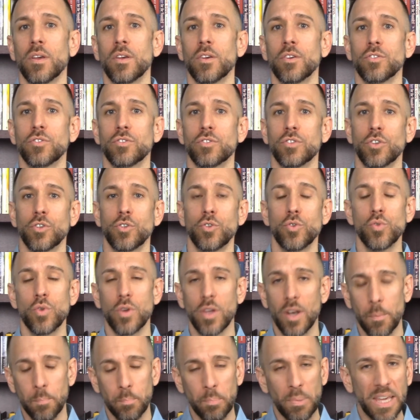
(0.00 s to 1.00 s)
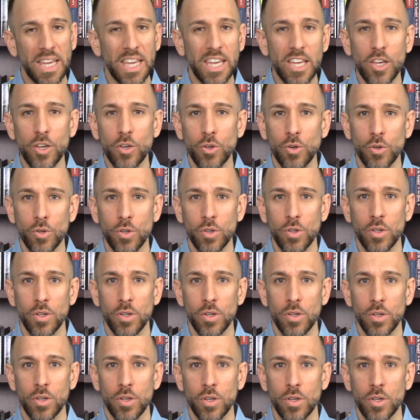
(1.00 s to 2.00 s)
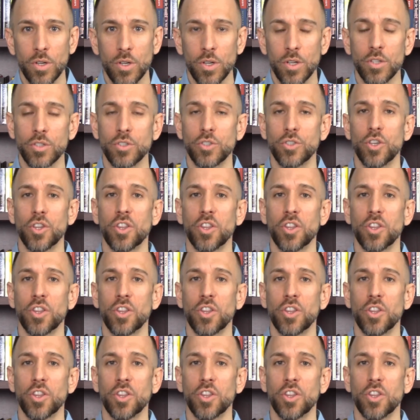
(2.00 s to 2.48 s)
So you can appeal to